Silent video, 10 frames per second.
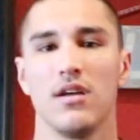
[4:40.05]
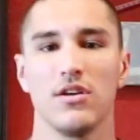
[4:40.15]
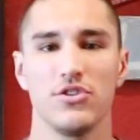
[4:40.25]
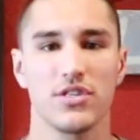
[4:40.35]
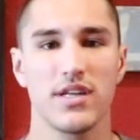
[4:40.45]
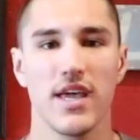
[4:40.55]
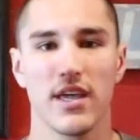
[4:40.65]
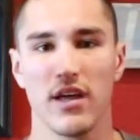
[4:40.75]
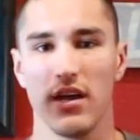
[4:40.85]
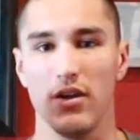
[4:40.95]
you just
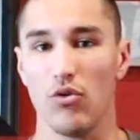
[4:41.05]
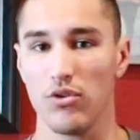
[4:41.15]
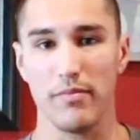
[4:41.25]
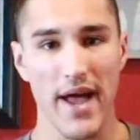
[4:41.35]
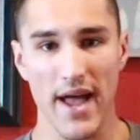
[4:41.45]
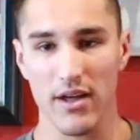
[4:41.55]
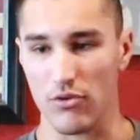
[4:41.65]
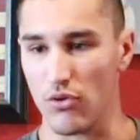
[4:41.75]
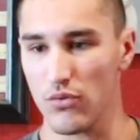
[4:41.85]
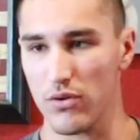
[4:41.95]
take an old bat,
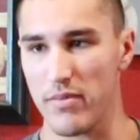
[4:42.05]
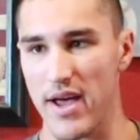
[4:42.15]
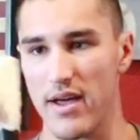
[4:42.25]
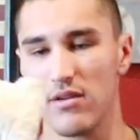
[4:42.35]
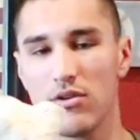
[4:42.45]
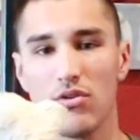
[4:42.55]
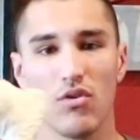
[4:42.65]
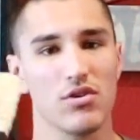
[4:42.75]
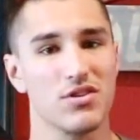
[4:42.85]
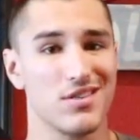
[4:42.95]
an old wood bat,
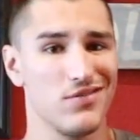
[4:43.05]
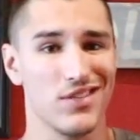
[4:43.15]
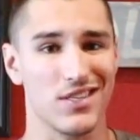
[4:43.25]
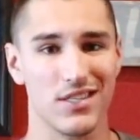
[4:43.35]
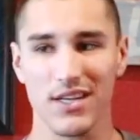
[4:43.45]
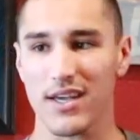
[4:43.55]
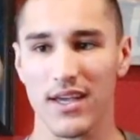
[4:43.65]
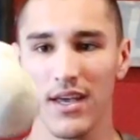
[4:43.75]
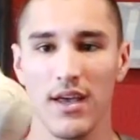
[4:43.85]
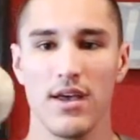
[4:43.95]
or just even a
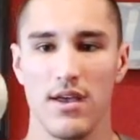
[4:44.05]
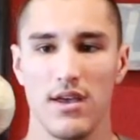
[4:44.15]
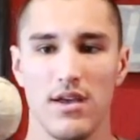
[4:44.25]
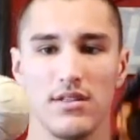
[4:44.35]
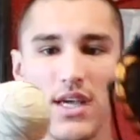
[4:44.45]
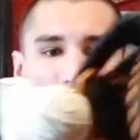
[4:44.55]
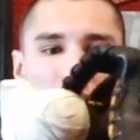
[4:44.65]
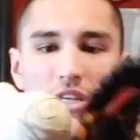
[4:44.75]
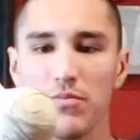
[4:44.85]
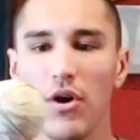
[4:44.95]
stick. Take a
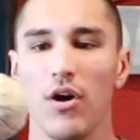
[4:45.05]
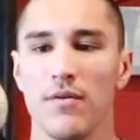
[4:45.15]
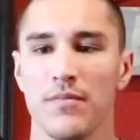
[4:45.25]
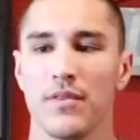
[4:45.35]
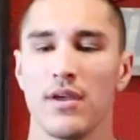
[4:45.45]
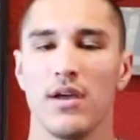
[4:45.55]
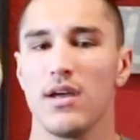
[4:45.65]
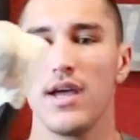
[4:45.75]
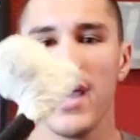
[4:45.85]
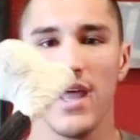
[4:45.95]
baseball
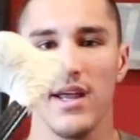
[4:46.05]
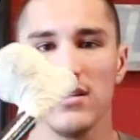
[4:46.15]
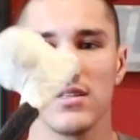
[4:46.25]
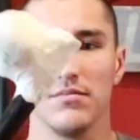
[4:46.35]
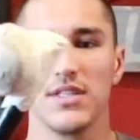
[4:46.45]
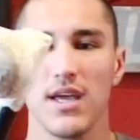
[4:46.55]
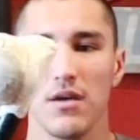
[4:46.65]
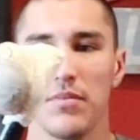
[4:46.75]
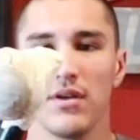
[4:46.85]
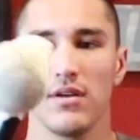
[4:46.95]
and some
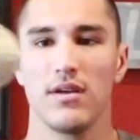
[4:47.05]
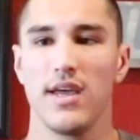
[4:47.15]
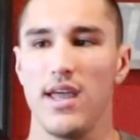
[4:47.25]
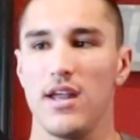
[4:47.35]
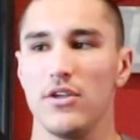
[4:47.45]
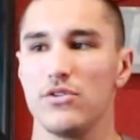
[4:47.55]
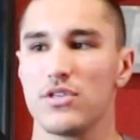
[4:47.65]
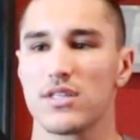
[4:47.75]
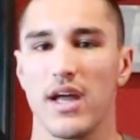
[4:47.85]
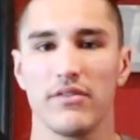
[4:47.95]
tape, and you
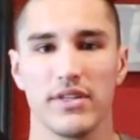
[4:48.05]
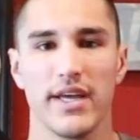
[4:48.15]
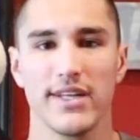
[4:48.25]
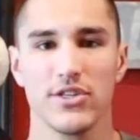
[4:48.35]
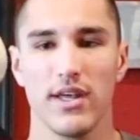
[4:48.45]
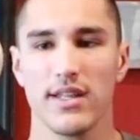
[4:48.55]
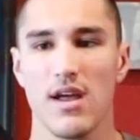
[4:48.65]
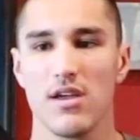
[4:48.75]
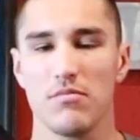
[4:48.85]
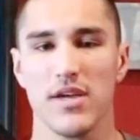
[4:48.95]
just kind of attach it like
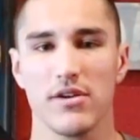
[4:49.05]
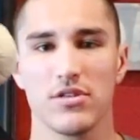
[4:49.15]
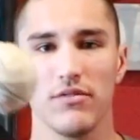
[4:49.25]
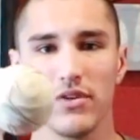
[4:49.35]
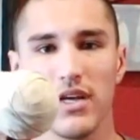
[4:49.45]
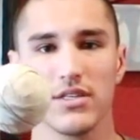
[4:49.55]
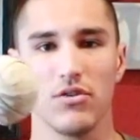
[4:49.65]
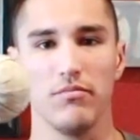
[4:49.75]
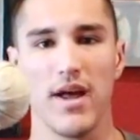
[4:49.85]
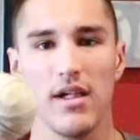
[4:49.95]
that. You make yourself a nice
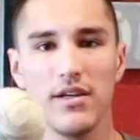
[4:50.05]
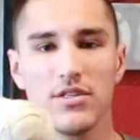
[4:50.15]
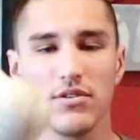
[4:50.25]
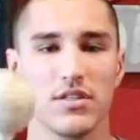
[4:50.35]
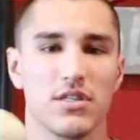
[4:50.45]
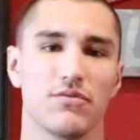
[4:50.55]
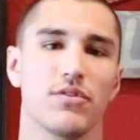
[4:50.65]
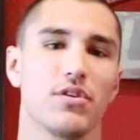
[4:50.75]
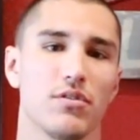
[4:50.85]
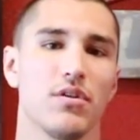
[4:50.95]
little mallet. So this is
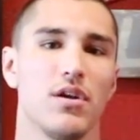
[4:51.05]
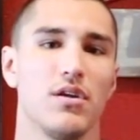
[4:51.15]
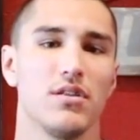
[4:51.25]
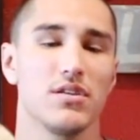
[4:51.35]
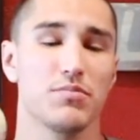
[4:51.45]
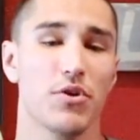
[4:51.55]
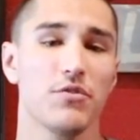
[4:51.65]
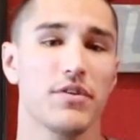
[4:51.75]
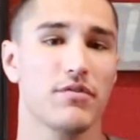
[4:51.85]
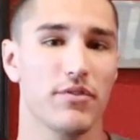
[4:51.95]

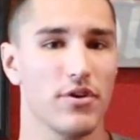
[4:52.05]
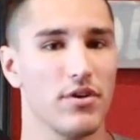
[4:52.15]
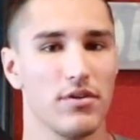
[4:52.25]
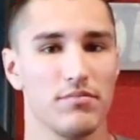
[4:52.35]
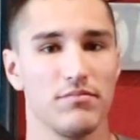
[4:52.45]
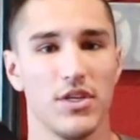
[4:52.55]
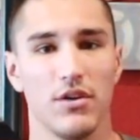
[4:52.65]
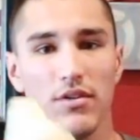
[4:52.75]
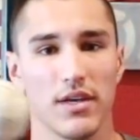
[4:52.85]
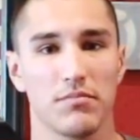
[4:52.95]
perfect for,
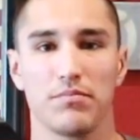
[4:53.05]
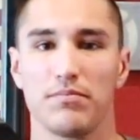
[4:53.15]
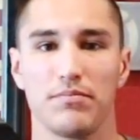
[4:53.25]
you know, like,